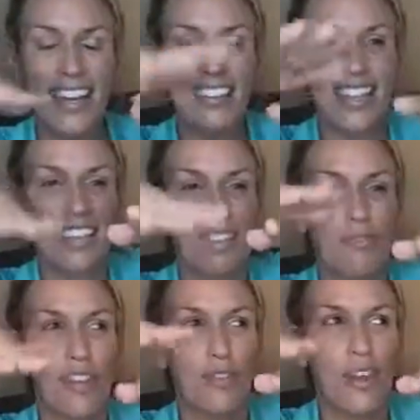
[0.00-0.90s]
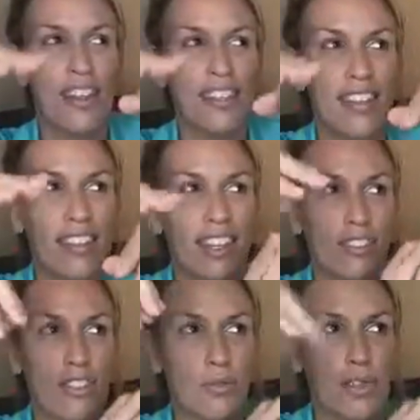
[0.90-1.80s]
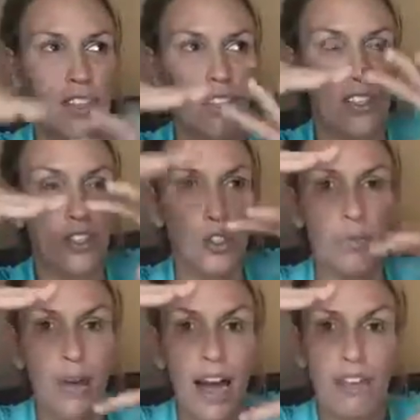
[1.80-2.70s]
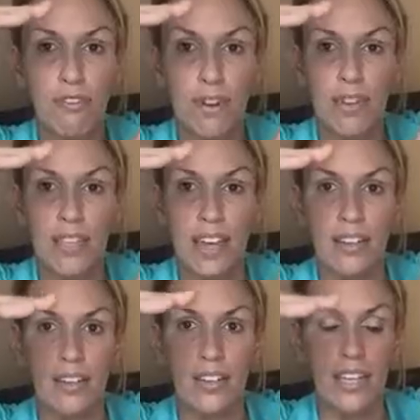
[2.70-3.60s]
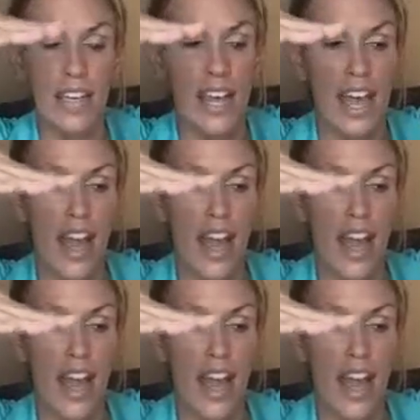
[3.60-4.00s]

It's like with the way that this energy works, is it's super high frequency energy,